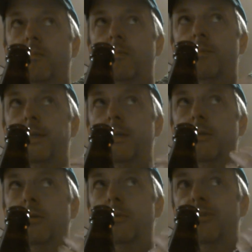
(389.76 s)
but it
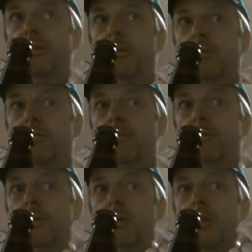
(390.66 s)
almost sort of
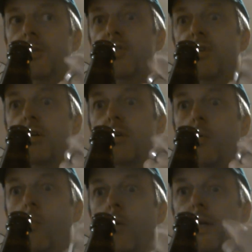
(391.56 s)
strong,
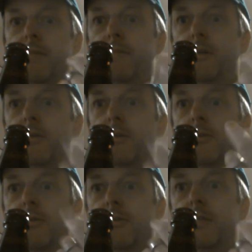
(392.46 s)
winey,
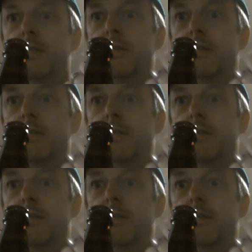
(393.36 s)
vinegary